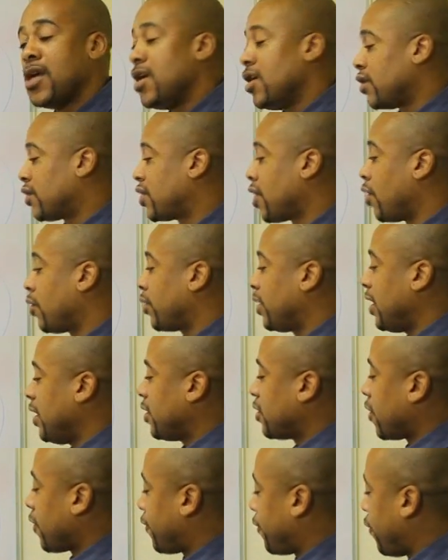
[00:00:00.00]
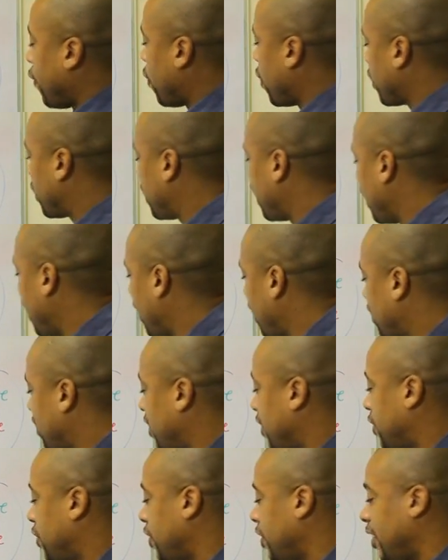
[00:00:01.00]
So these are four things
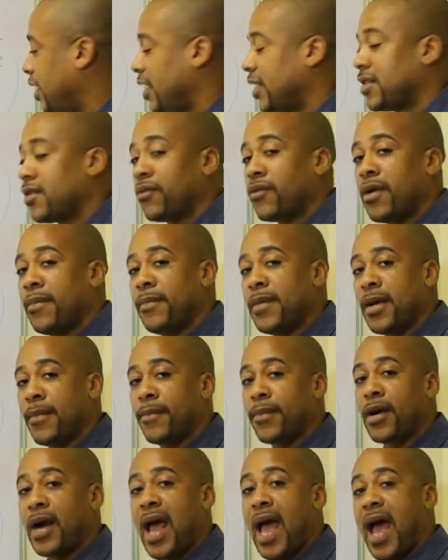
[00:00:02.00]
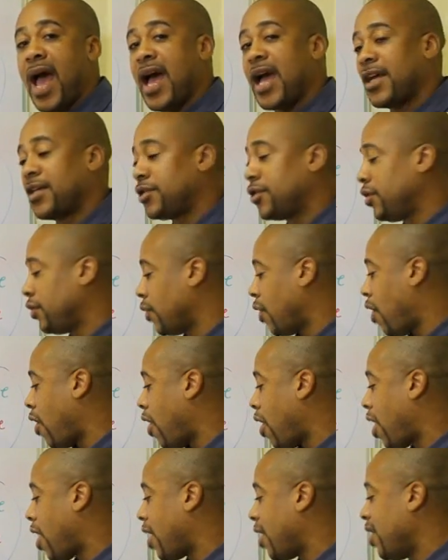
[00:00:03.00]
that you need to remember as you
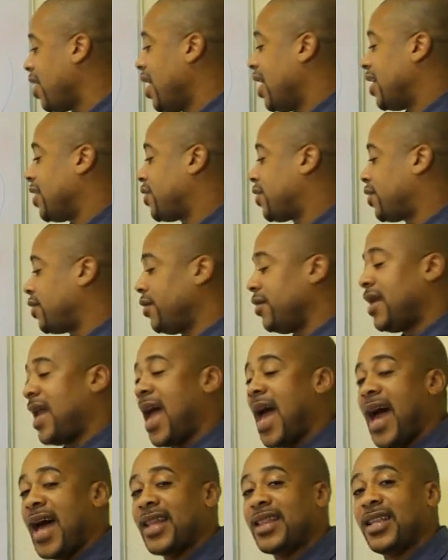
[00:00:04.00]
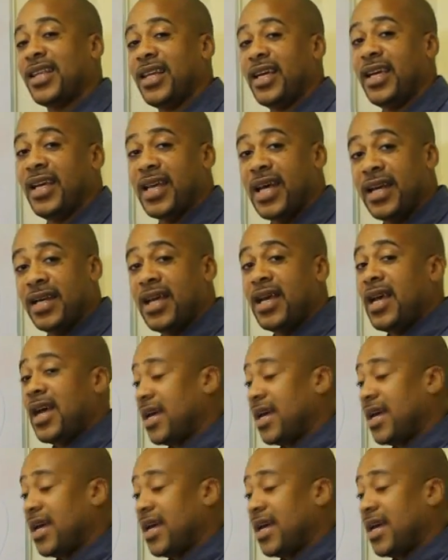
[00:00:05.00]
are a student athlete, and,